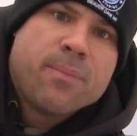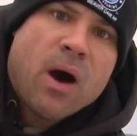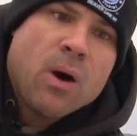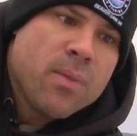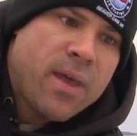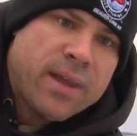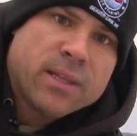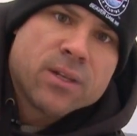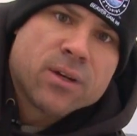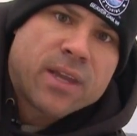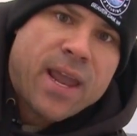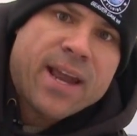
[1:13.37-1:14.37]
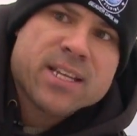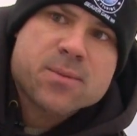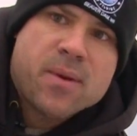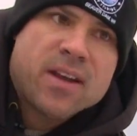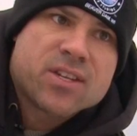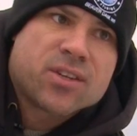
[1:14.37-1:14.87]
pound that little
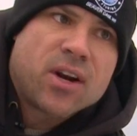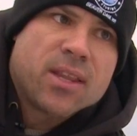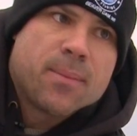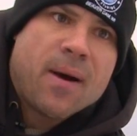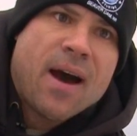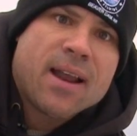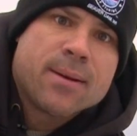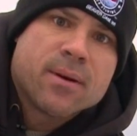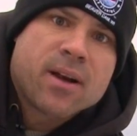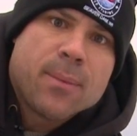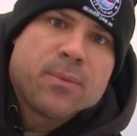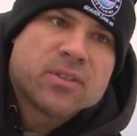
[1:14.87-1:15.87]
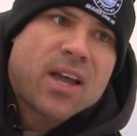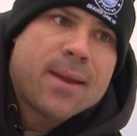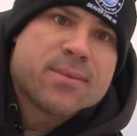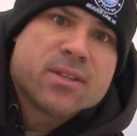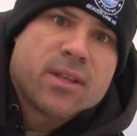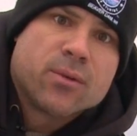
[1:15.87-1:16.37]
Kastmaster on the bottom a couple
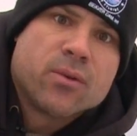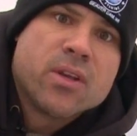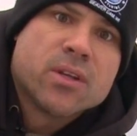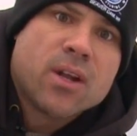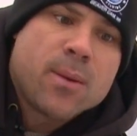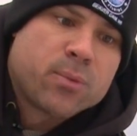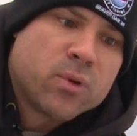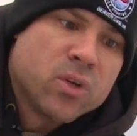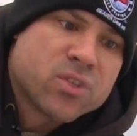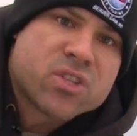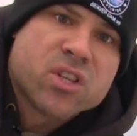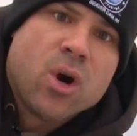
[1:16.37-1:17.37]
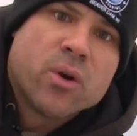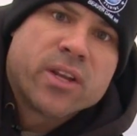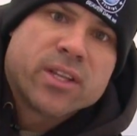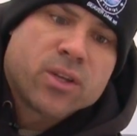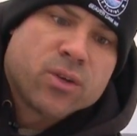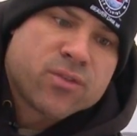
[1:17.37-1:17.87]
times and then reel it up real slow and
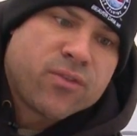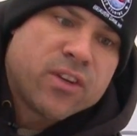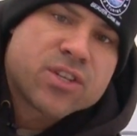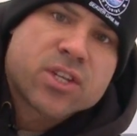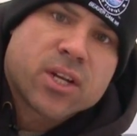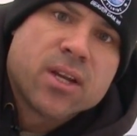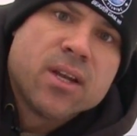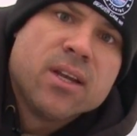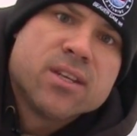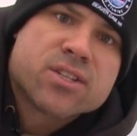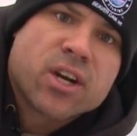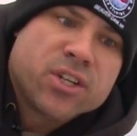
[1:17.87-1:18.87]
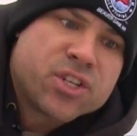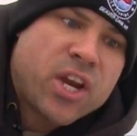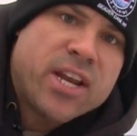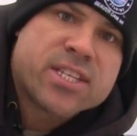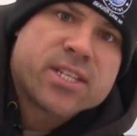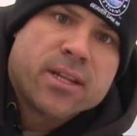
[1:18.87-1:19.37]
get those fish to start
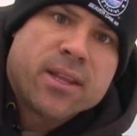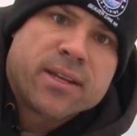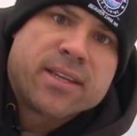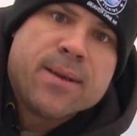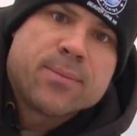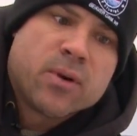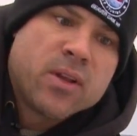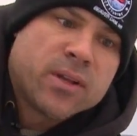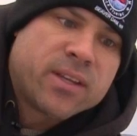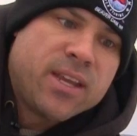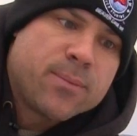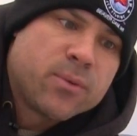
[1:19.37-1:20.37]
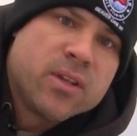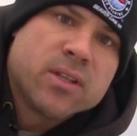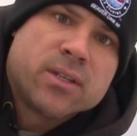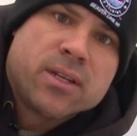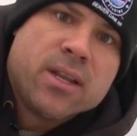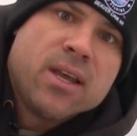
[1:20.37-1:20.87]
chasing it and then keep reeling, keep
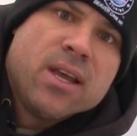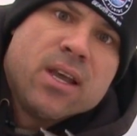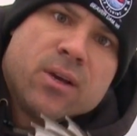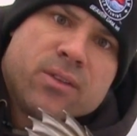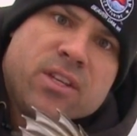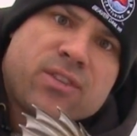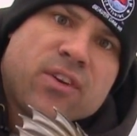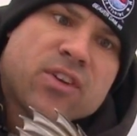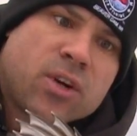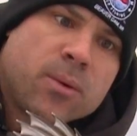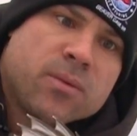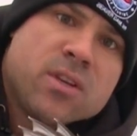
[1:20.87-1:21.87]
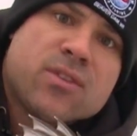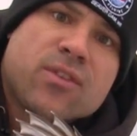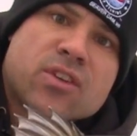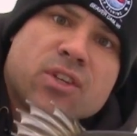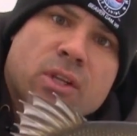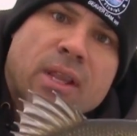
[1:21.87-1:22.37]
reeling. And these fish are, these
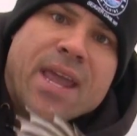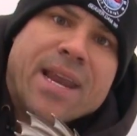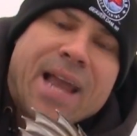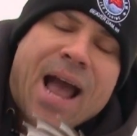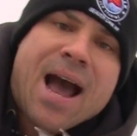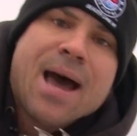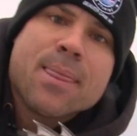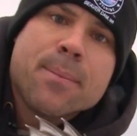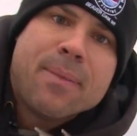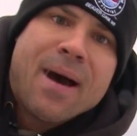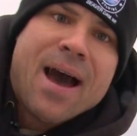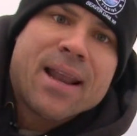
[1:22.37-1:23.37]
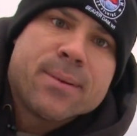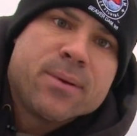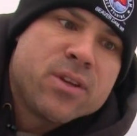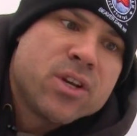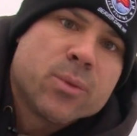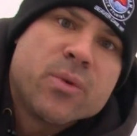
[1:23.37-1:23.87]
fish are laying on the bottom
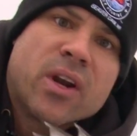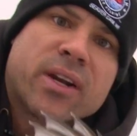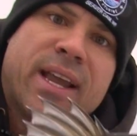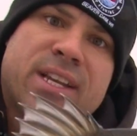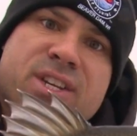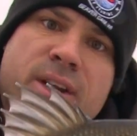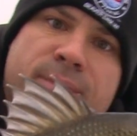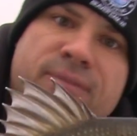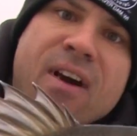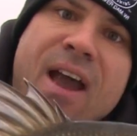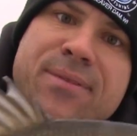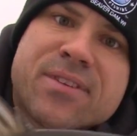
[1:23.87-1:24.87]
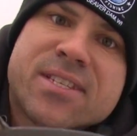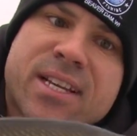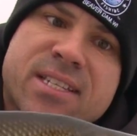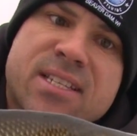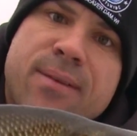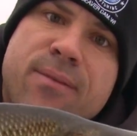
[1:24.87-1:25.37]
and we are catching them five,
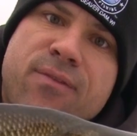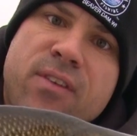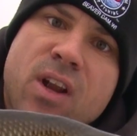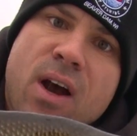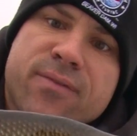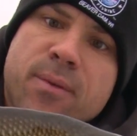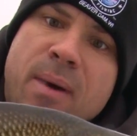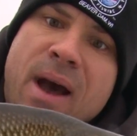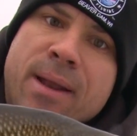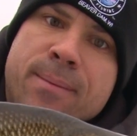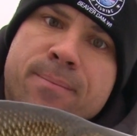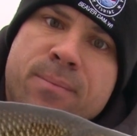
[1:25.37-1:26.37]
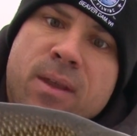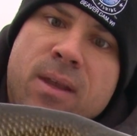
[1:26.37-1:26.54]
six, seven feet off the bottom.